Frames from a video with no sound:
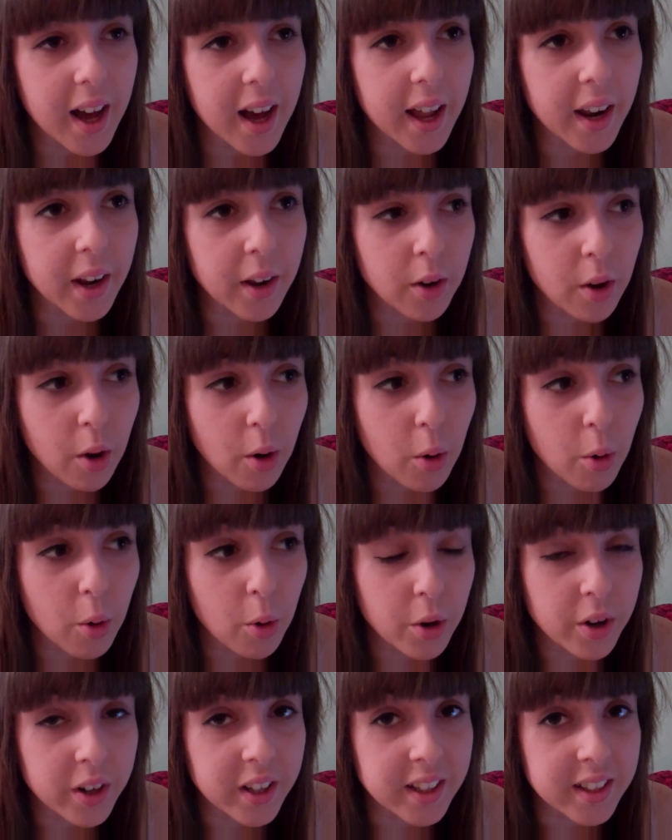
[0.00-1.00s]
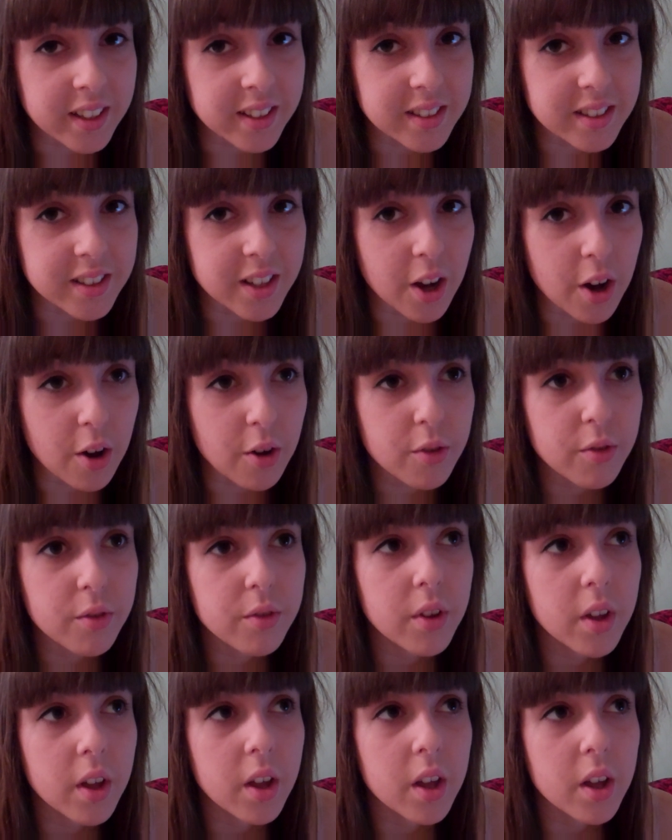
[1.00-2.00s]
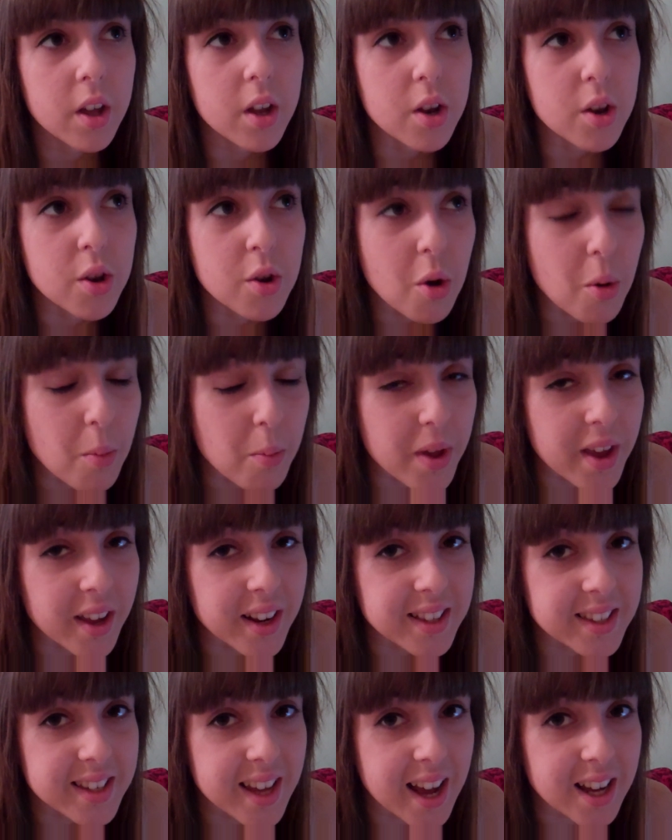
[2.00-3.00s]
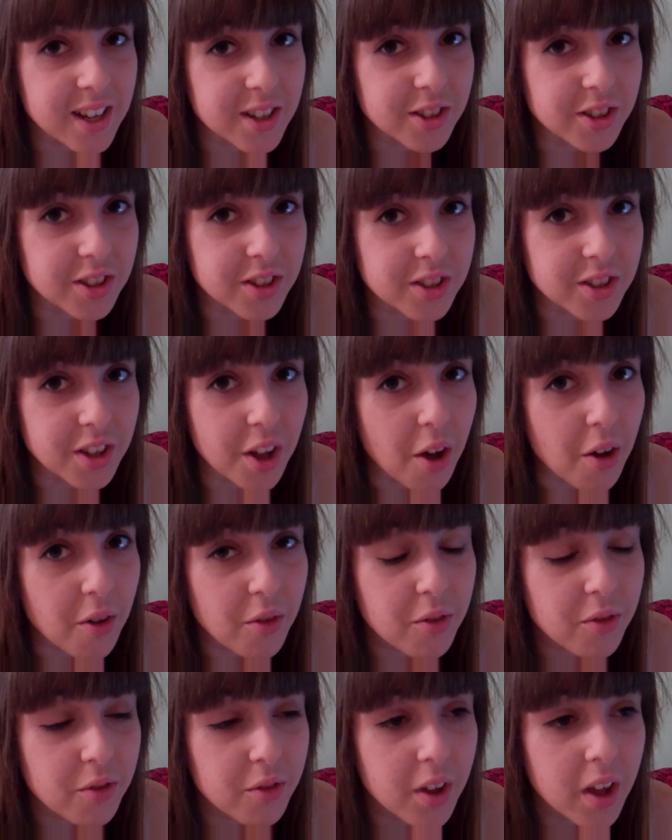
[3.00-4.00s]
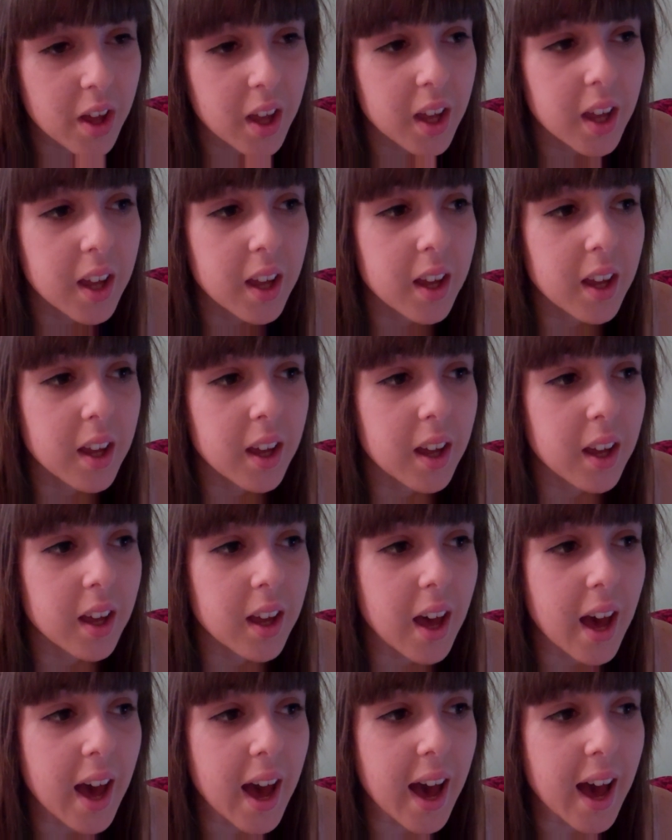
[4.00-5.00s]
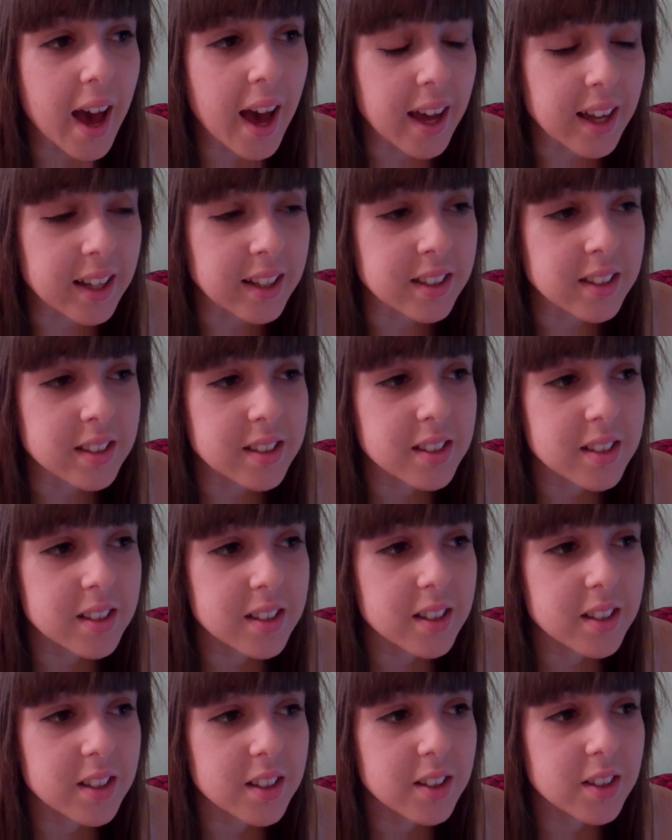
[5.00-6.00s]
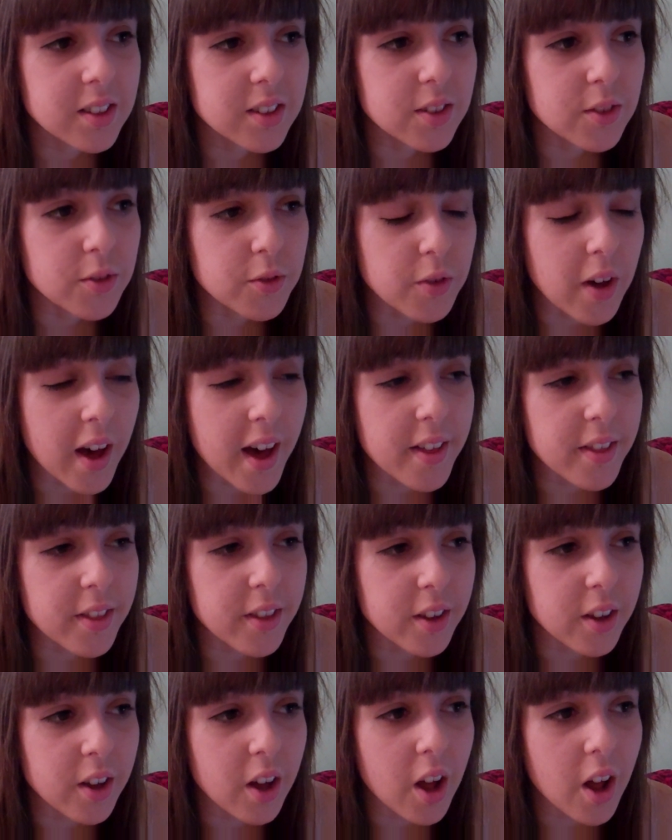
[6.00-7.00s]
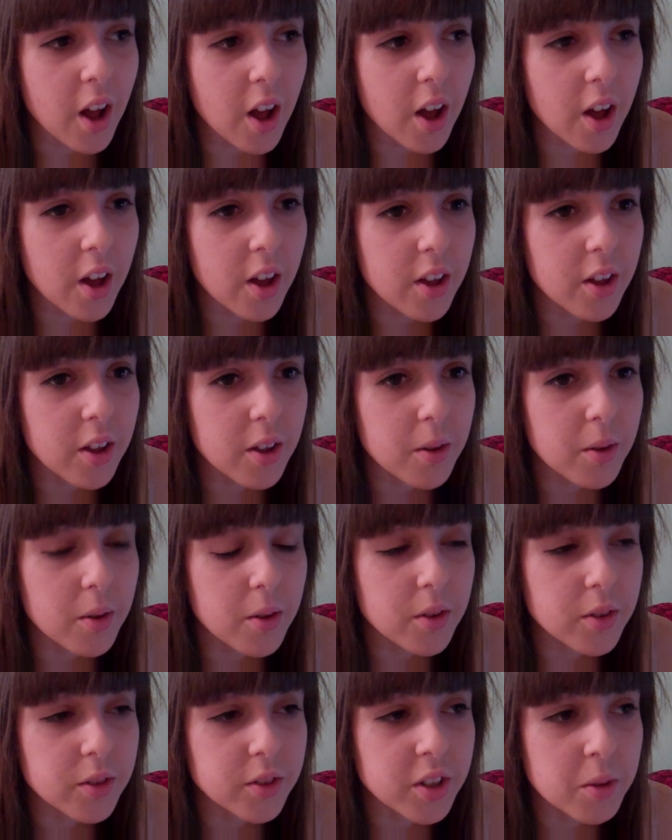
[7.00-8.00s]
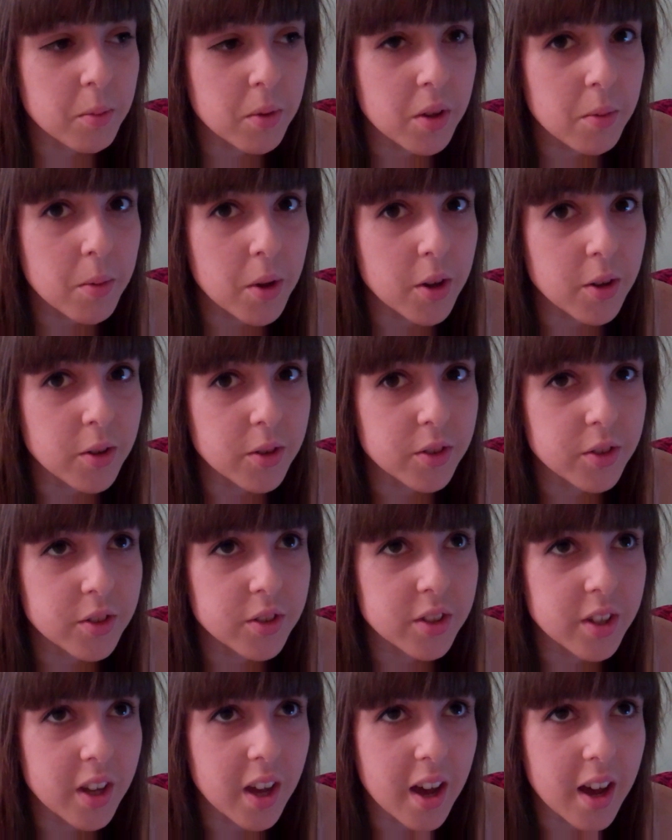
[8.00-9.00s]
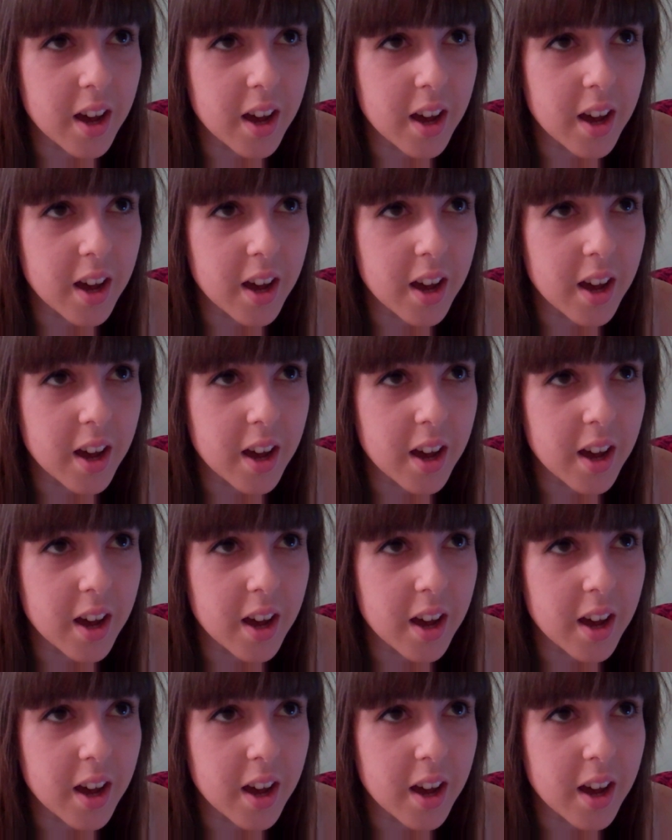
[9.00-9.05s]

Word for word: and not hoarding stuff, not being attached to stuff, and the fact that some of the most